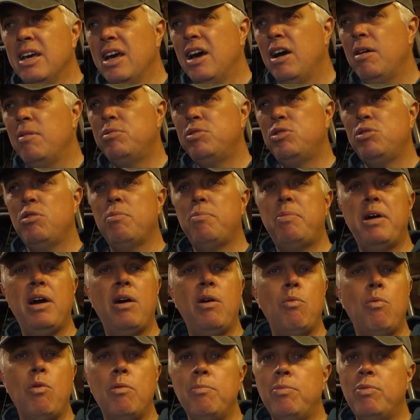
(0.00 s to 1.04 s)
up to
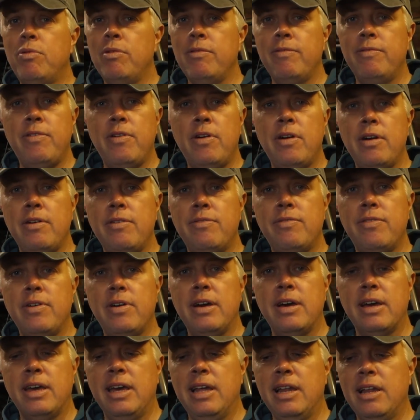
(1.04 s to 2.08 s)
about 1.5
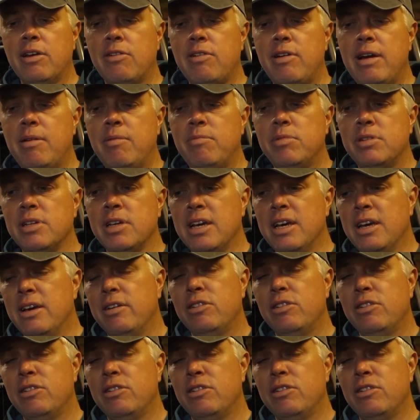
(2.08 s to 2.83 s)
uh, kilograms.